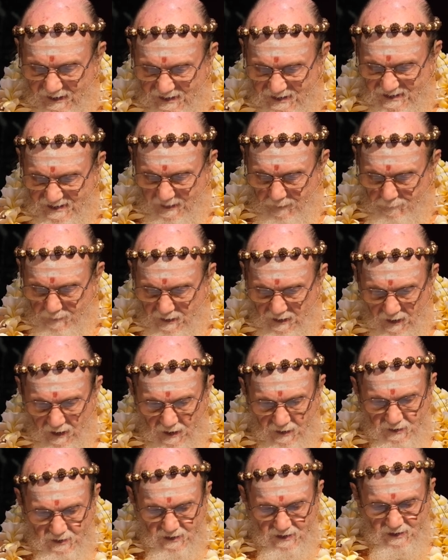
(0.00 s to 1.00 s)
a
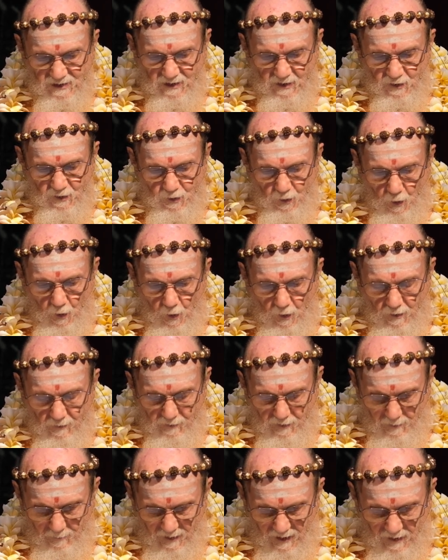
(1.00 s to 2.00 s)
subconscious control of
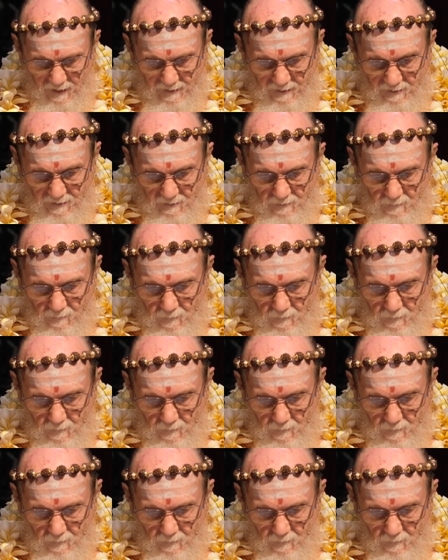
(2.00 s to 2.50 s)
the mind?